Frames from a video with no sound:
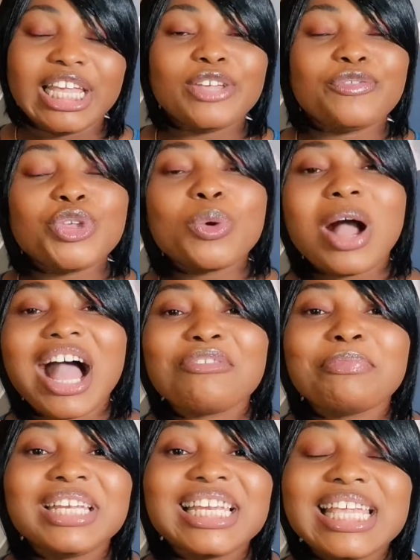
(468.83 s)
if you
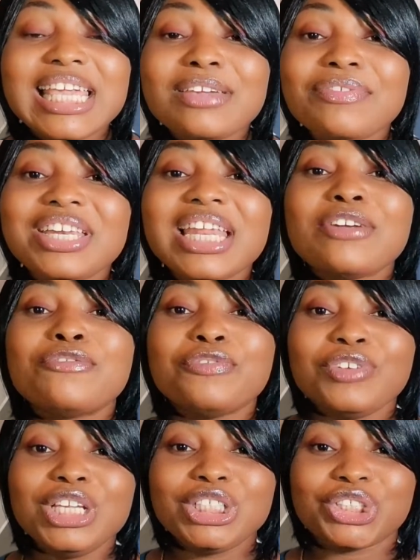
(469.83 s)
have been given a
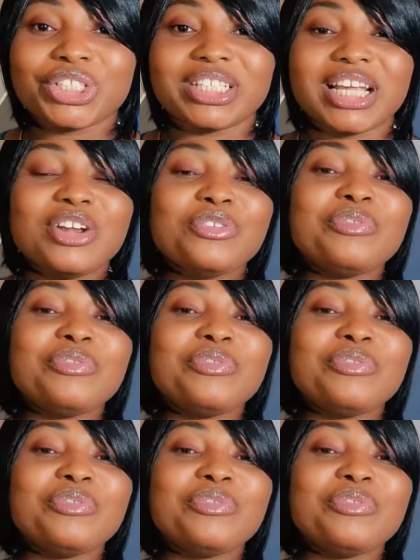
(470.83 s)
vision